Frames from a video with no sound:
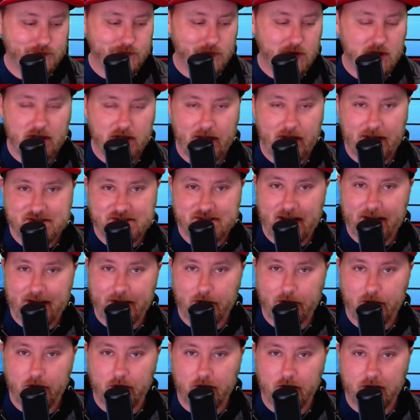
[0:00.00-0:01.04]
Let's take a
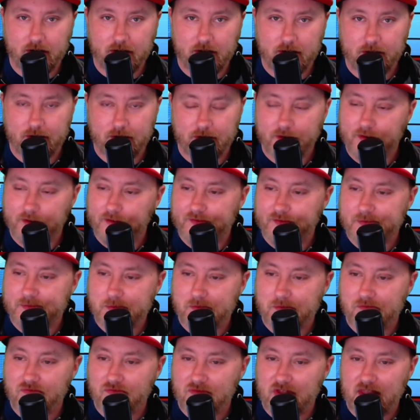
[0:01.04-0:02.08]
look
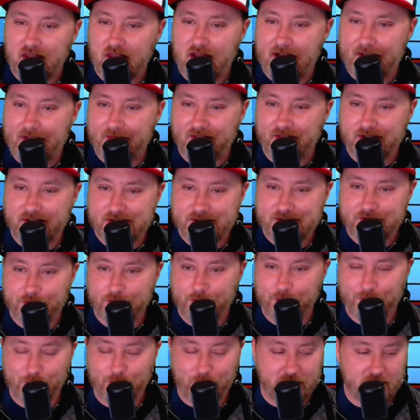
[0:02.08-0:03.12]
at this
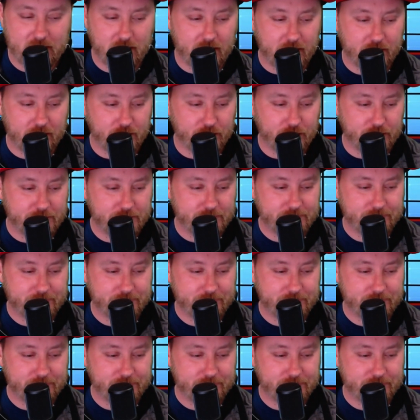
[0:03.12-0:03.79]
Newsweek article.